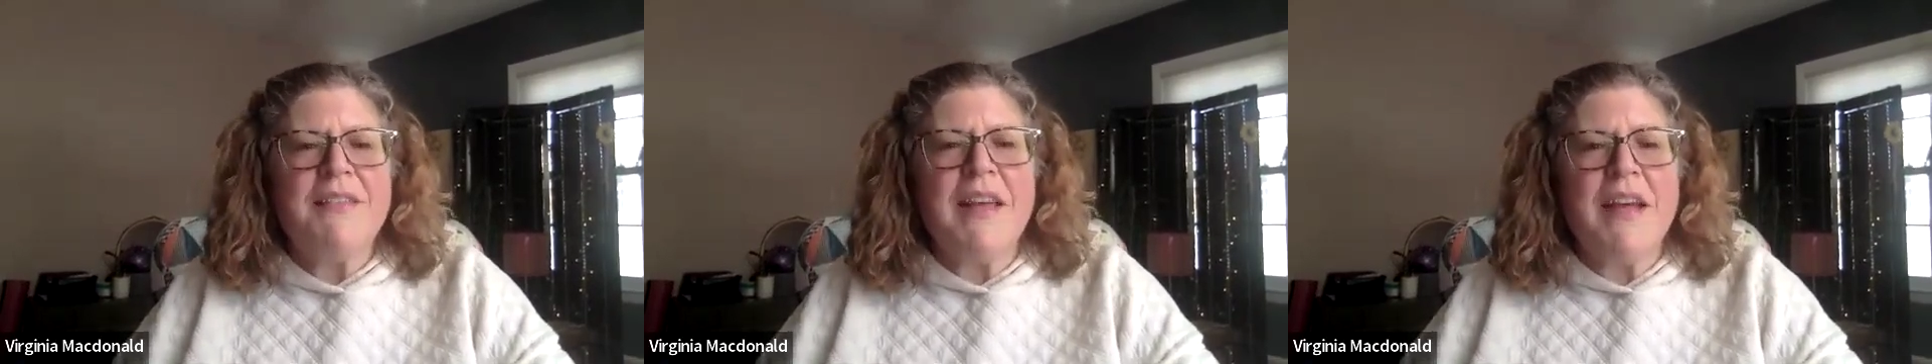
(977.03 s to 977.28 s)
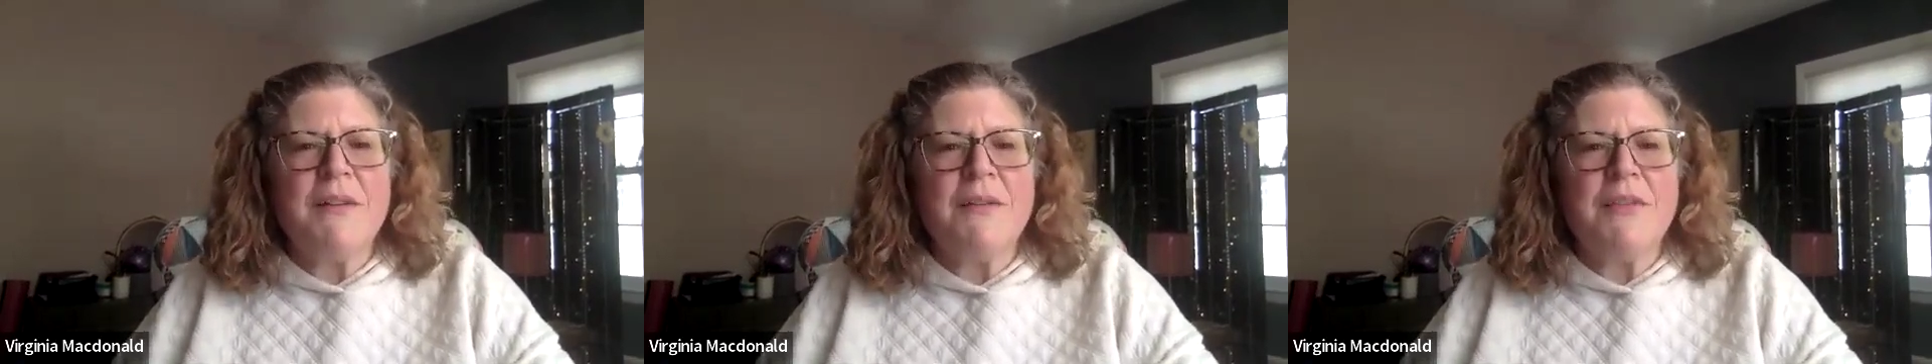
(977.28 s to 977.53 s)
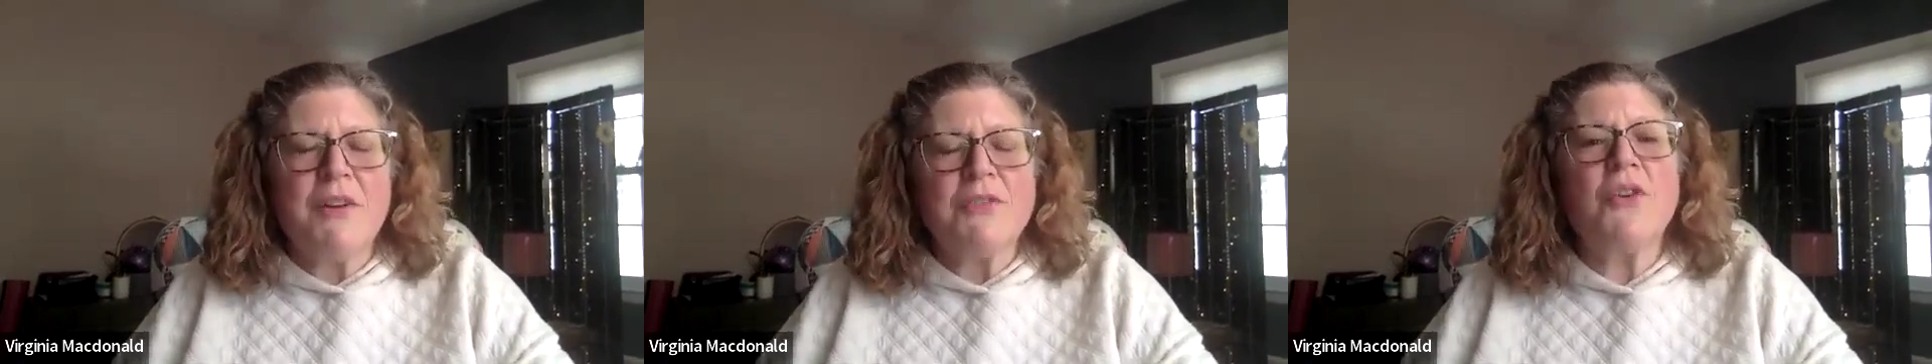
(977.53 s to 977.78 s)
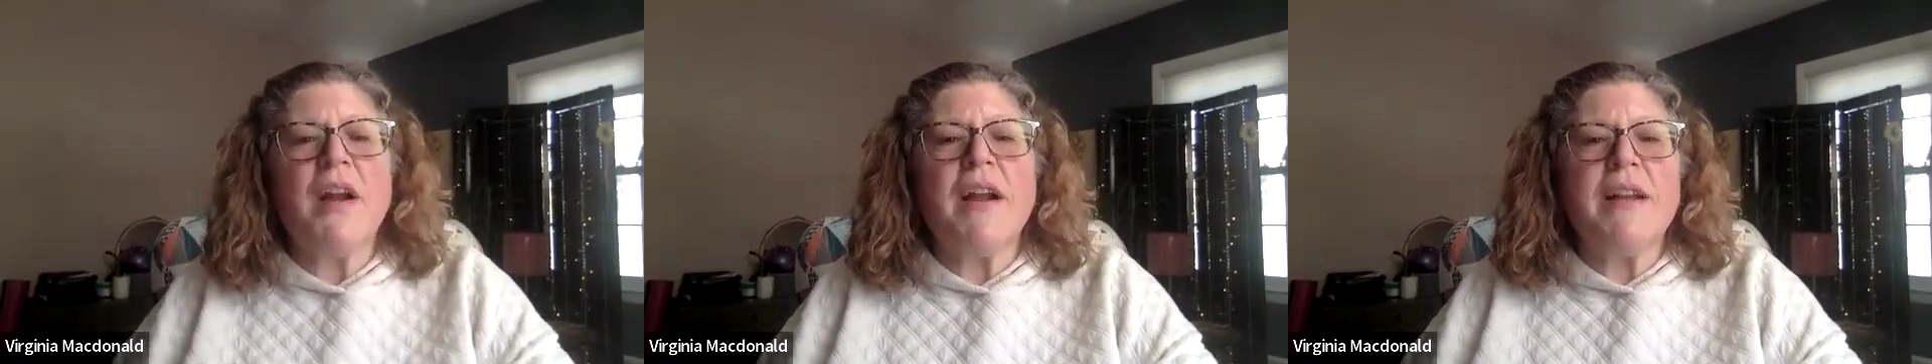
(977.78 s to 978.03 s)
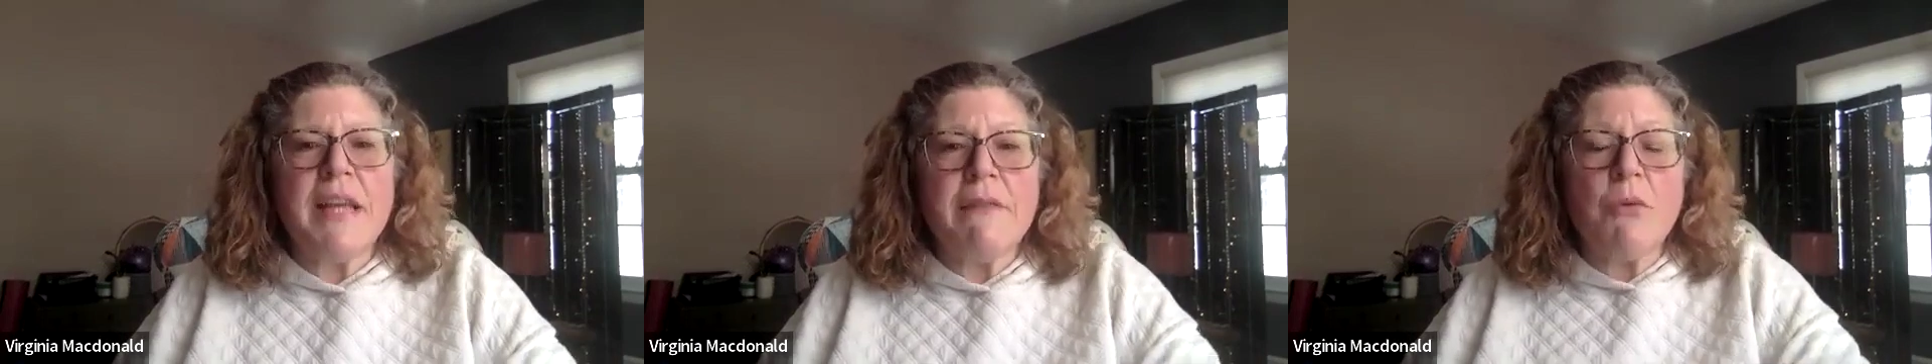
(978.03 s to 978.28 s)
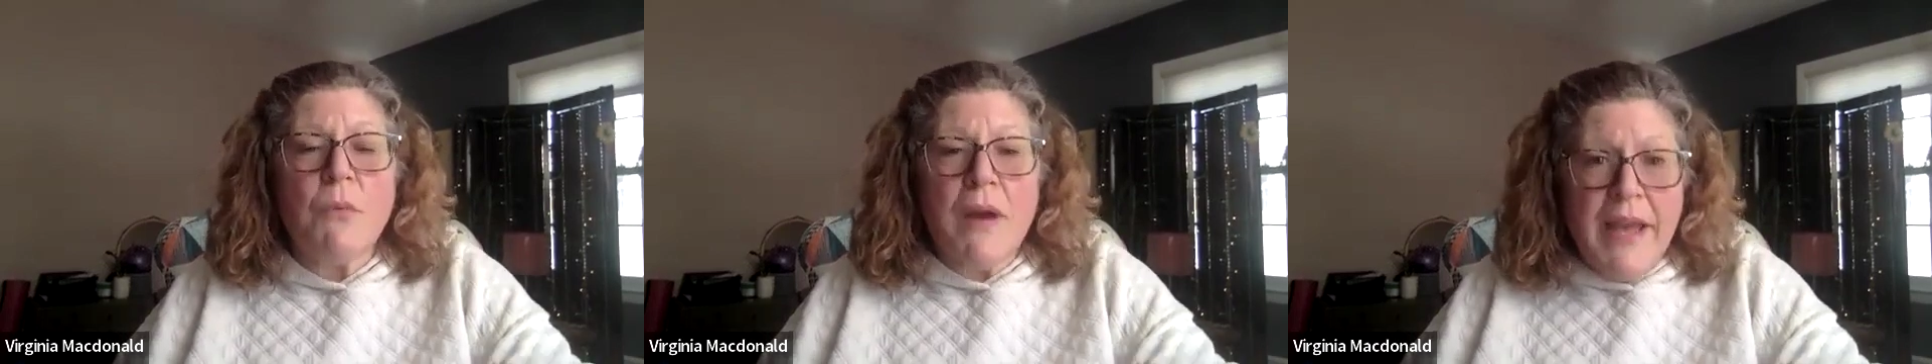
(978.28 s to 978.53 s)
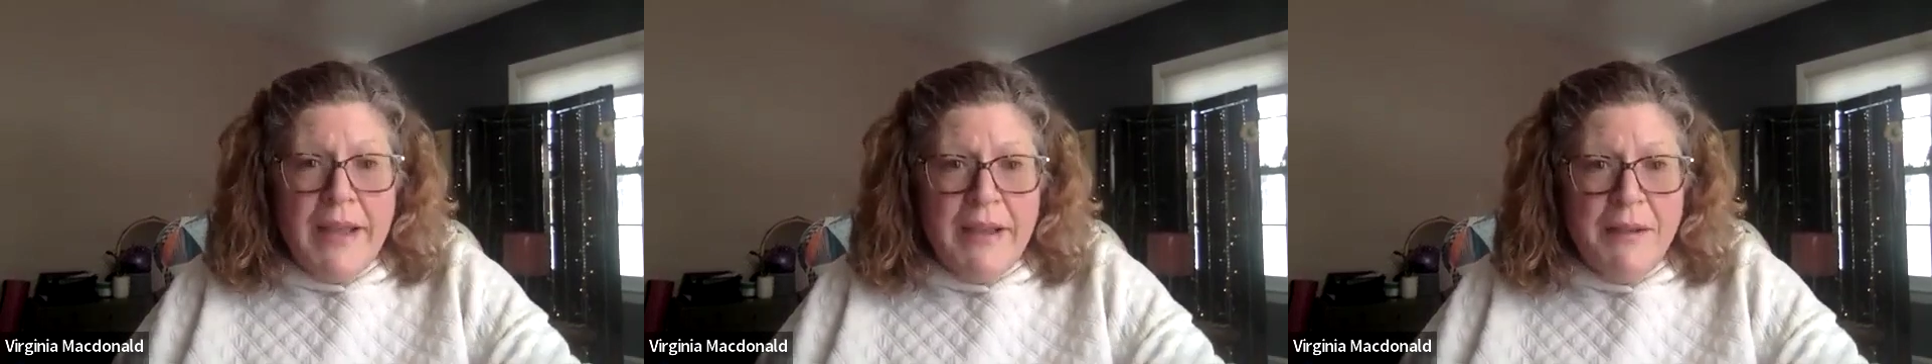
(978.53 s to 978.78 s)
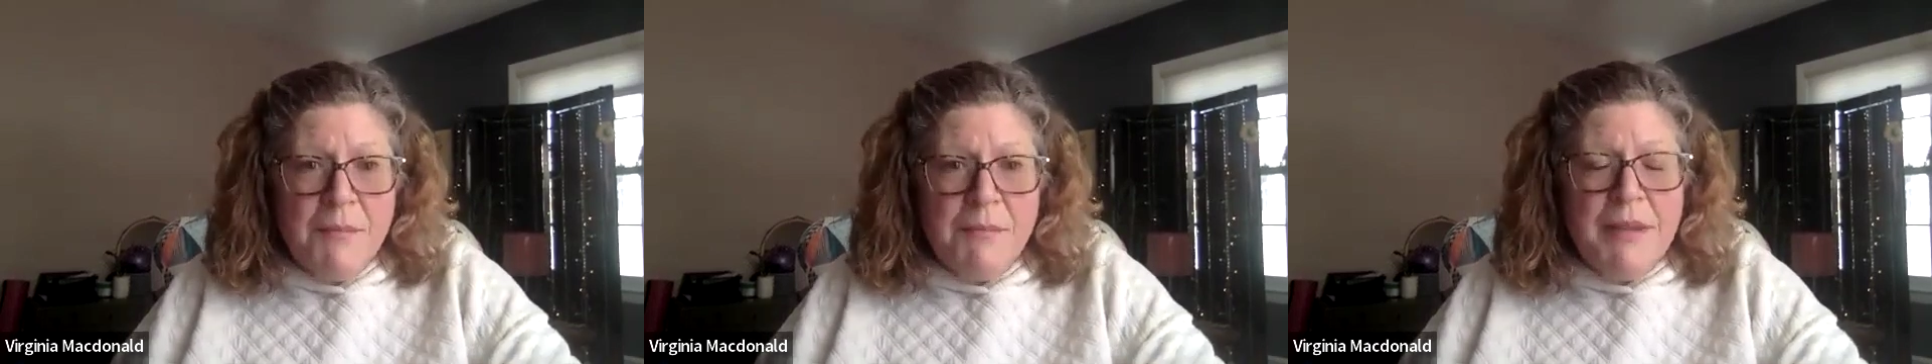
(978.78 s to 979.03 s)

that they're trying to give away